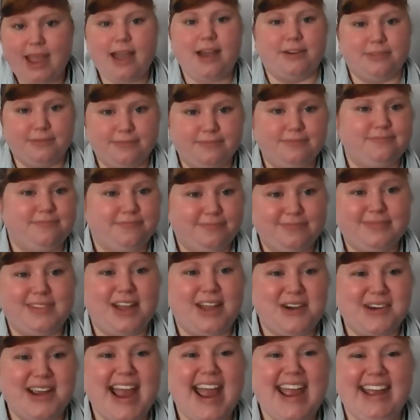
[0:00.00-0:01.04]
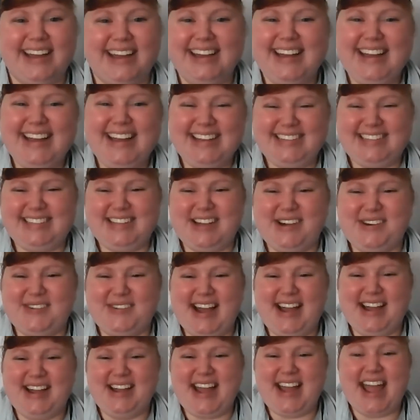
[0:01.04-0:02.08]
Yeah. Okay. So
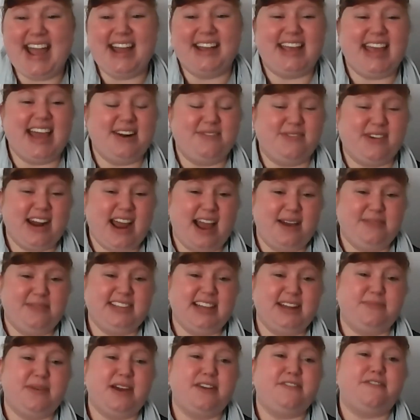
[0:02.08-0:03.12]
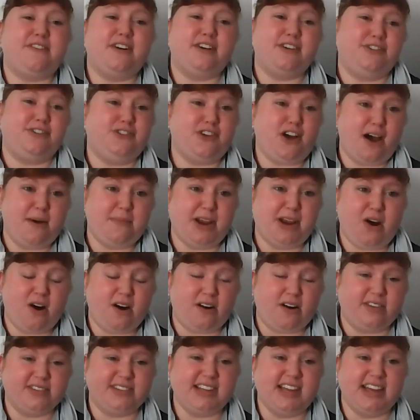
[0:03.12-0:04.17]
again, what Abby said, my first job at
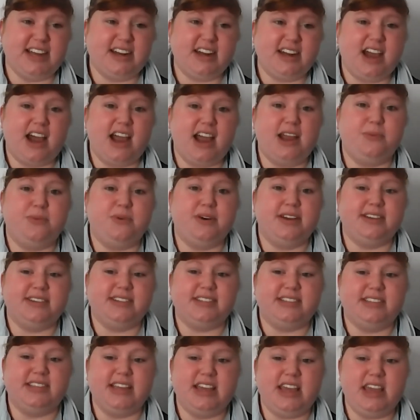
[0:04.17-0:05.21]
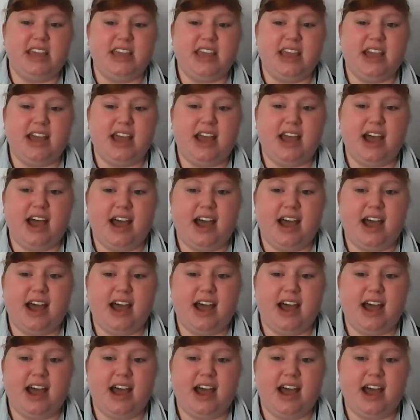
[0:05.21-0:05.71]
Carleton, I was the